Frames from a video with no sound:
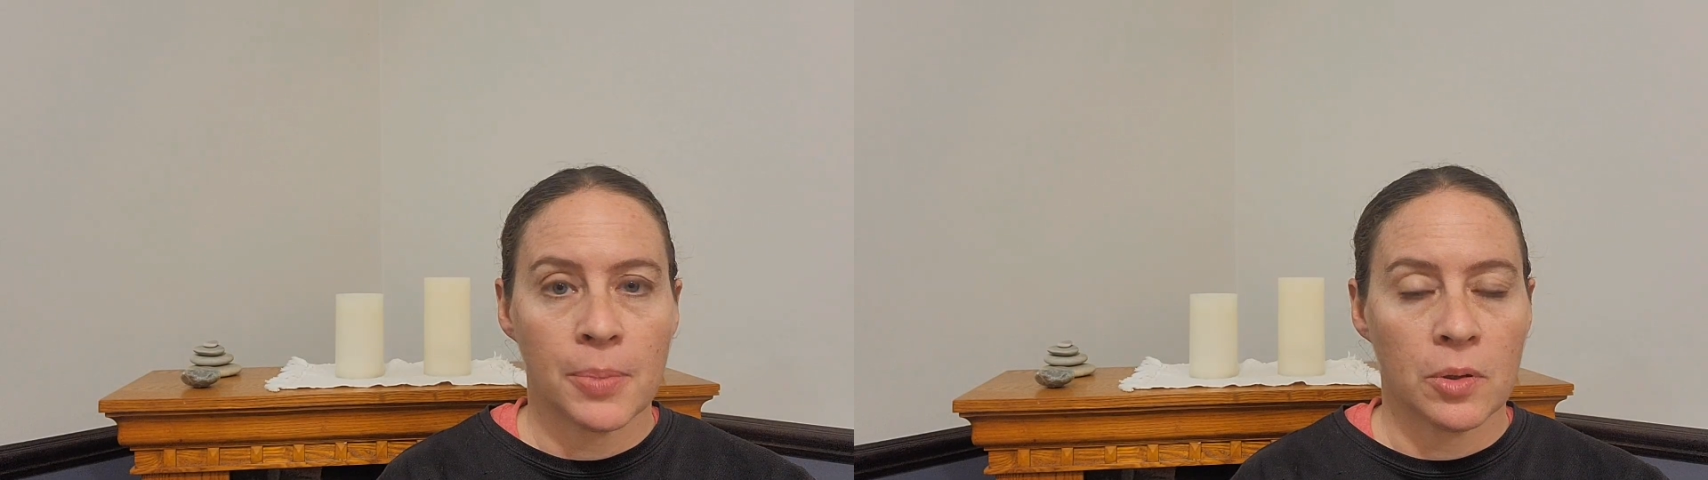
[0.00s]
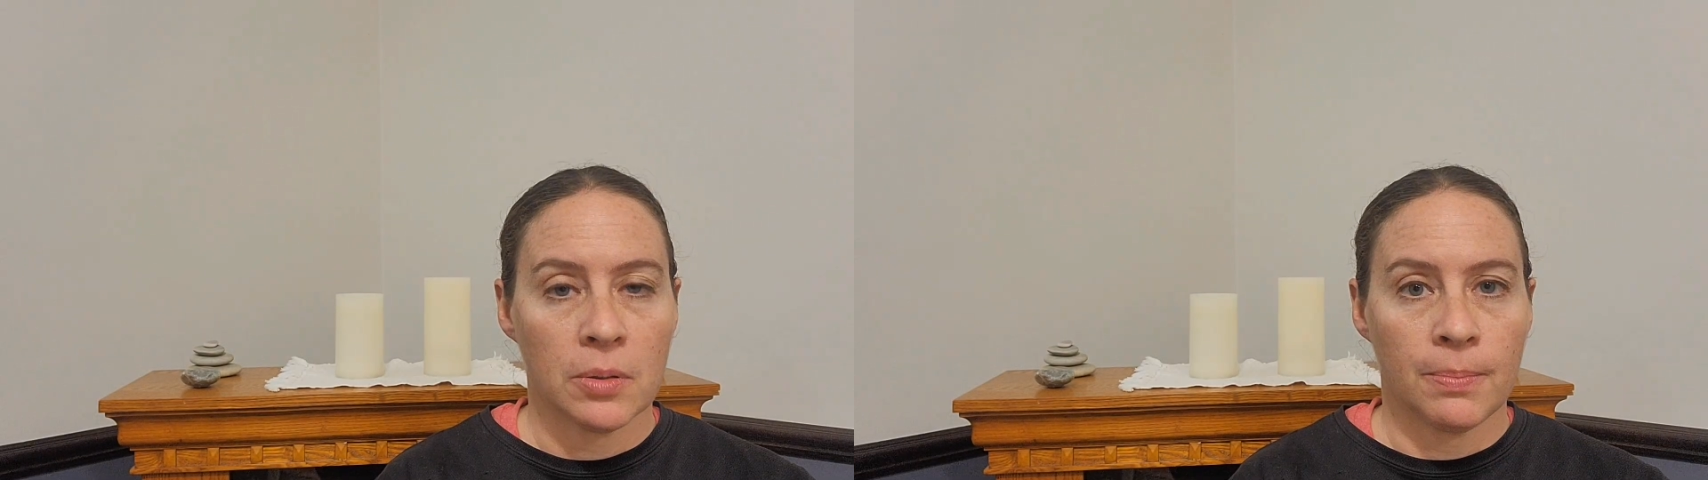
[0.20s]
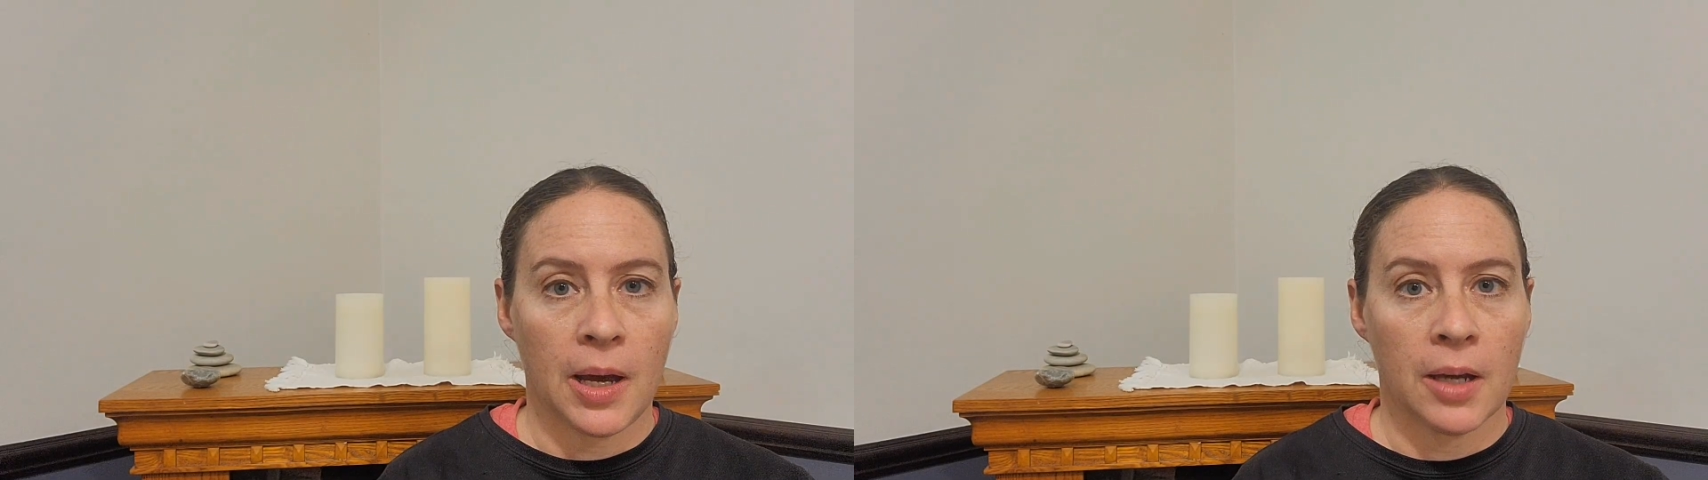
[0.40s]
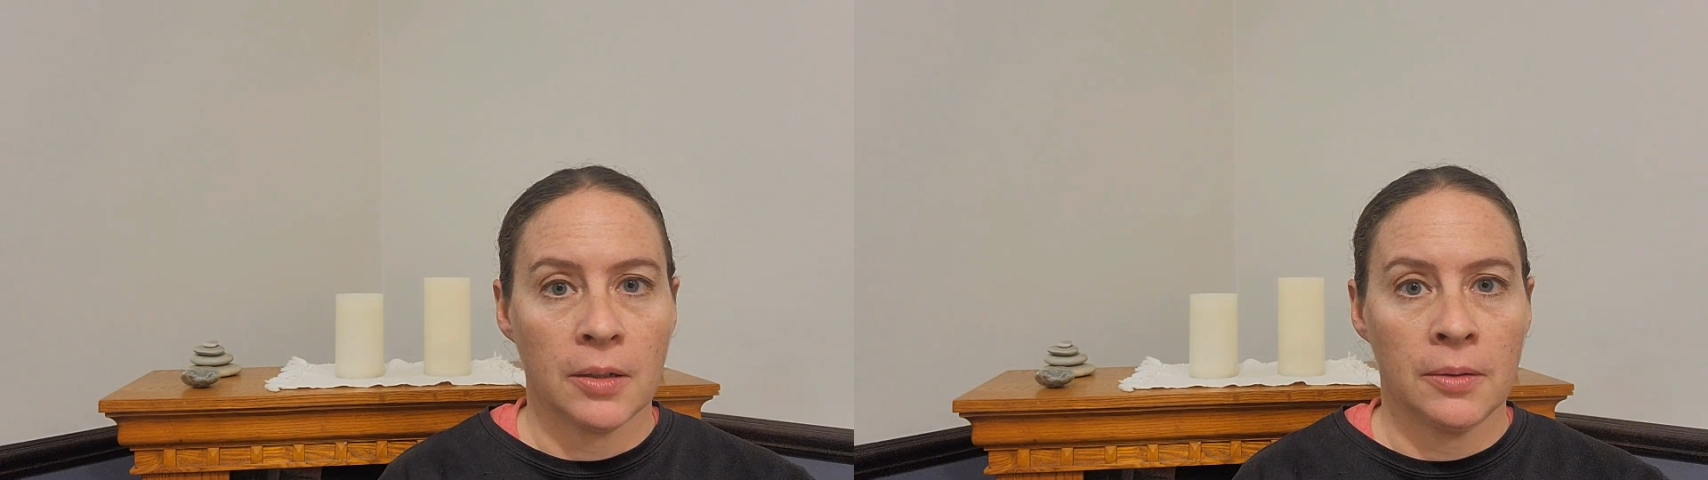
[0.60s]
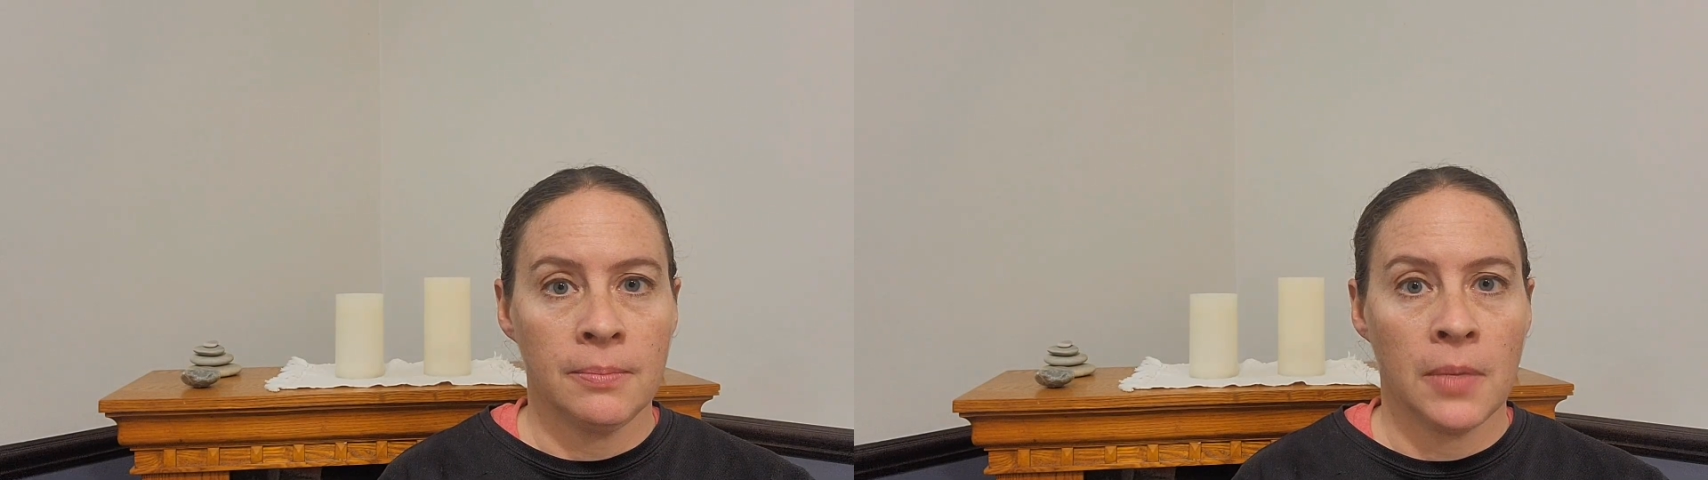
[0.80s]
or the
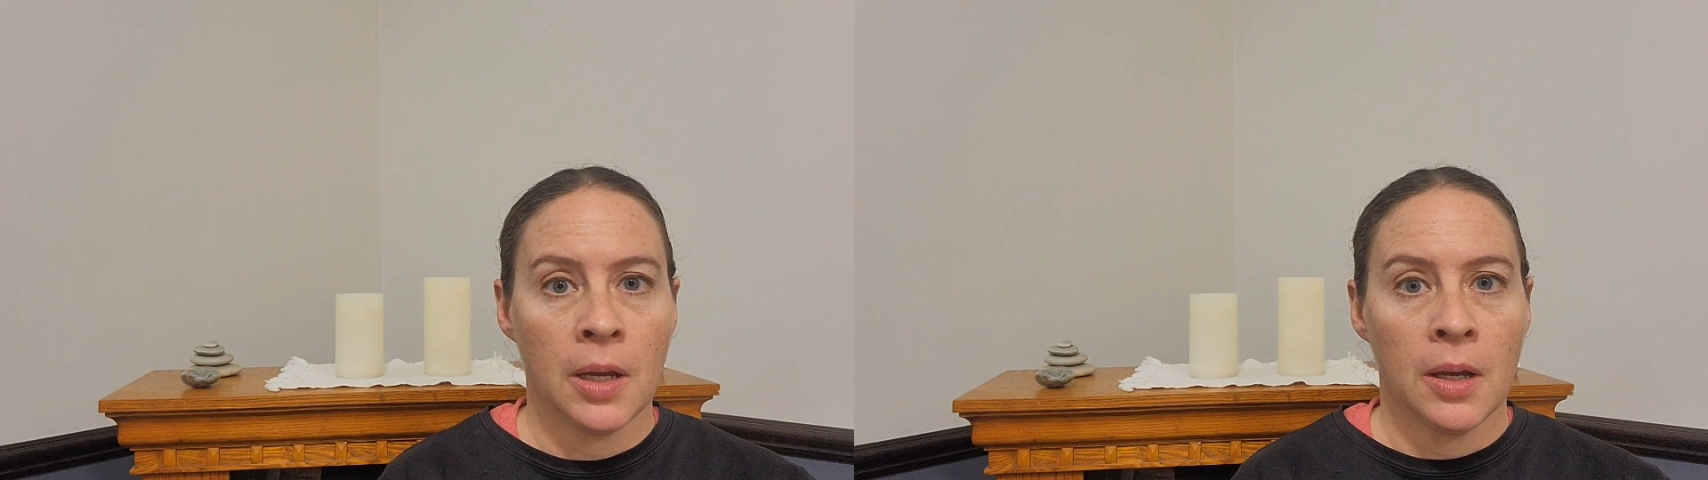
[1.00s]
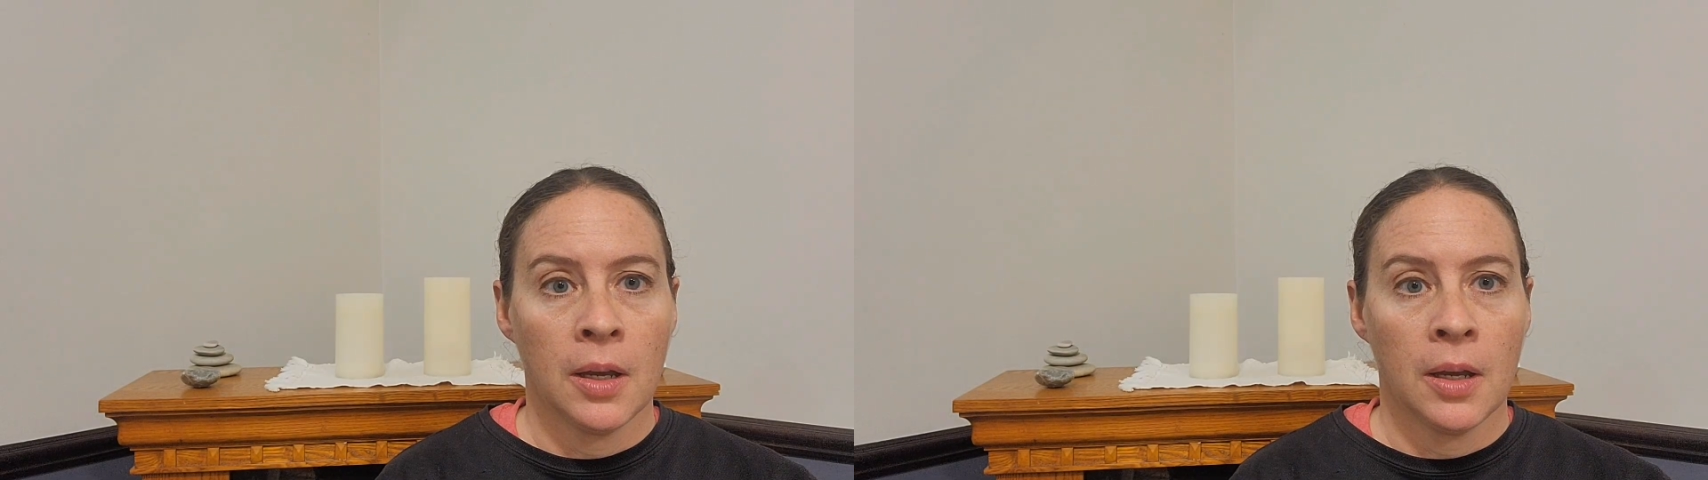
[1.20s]
bottom,